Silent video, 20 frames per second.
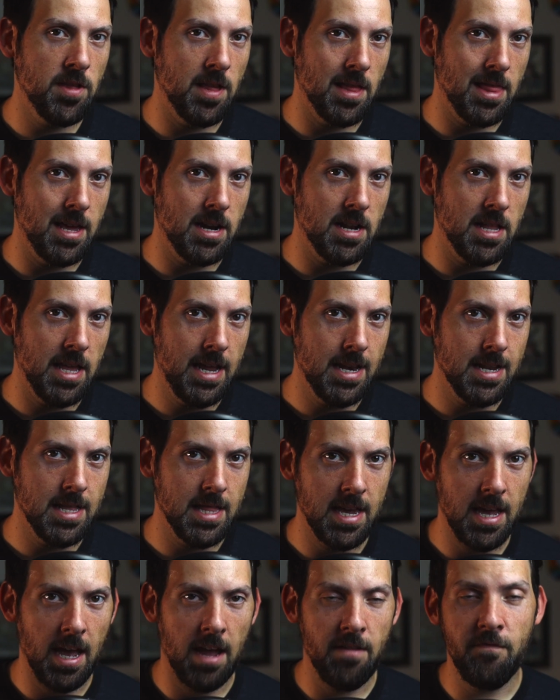to Little
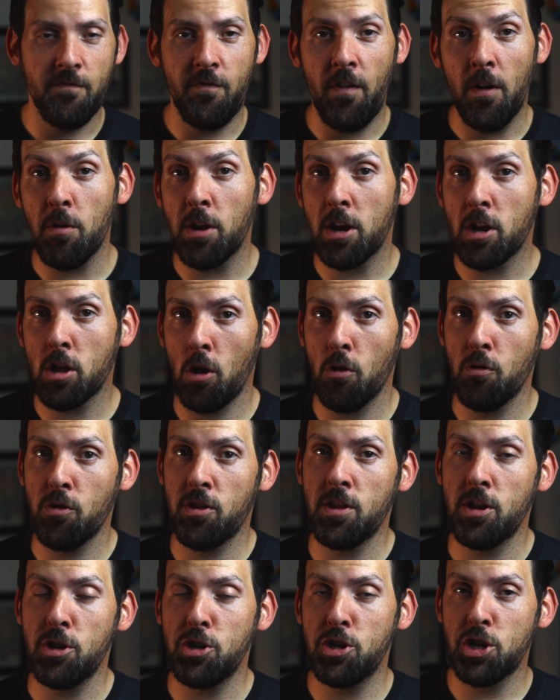Italy and very close
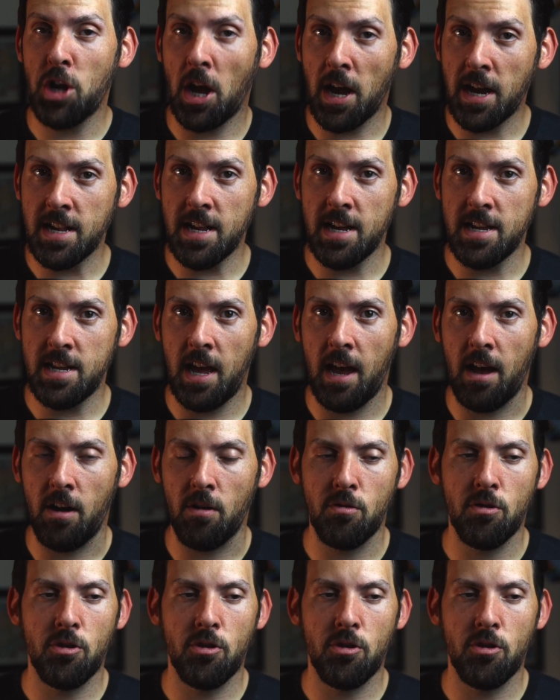to Chinatown.